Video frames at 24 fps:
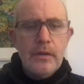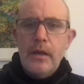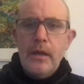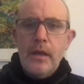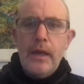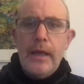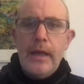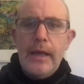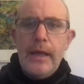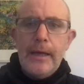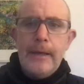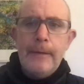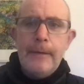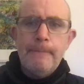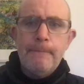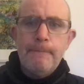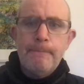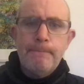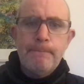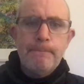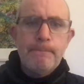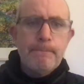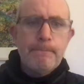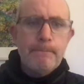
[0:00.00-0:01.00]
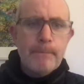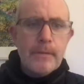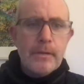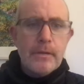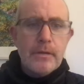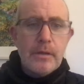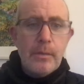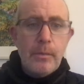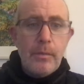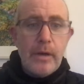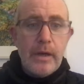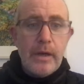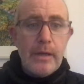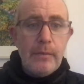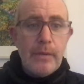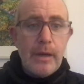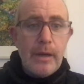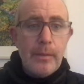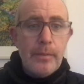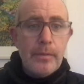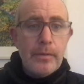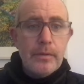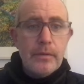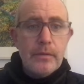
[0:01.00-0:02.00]
The mind
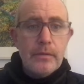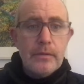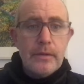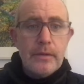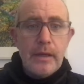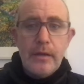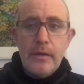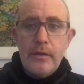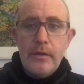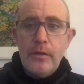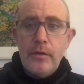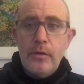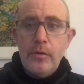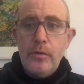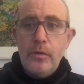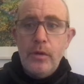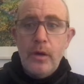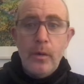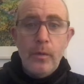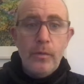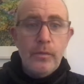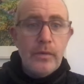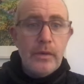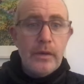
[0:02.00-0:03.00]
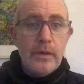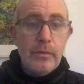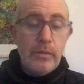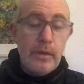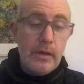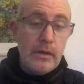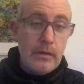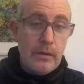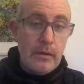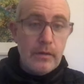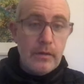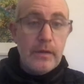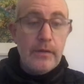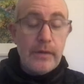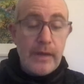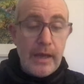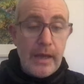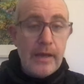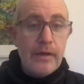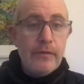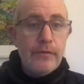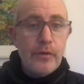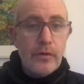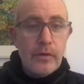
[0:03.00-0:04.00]
map that you hopefully, well,
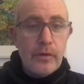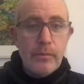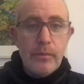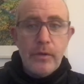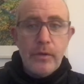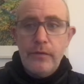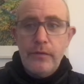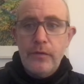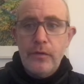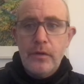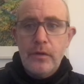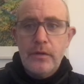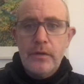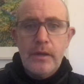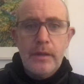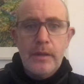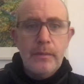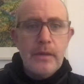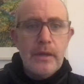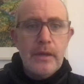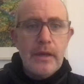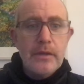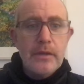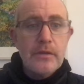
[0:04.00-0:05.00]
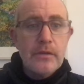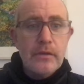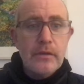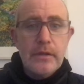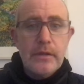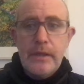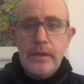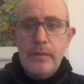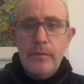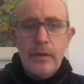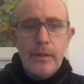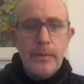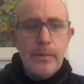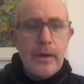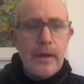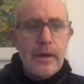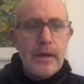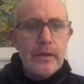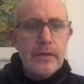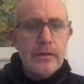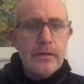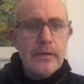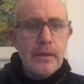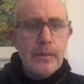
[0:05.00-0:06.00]
again, if you're in my full-time class or indeed in my
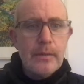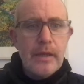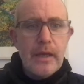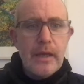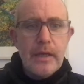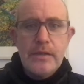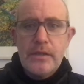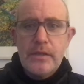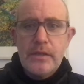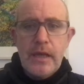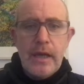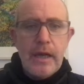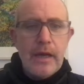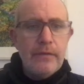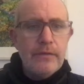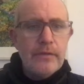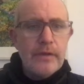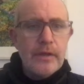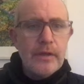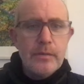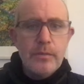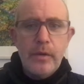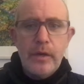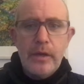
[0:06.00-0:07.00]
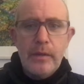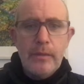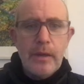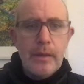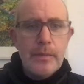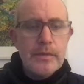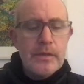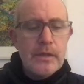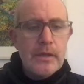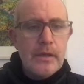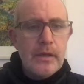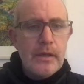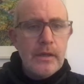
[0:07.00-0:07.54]
part-time classes, you have these mind maps.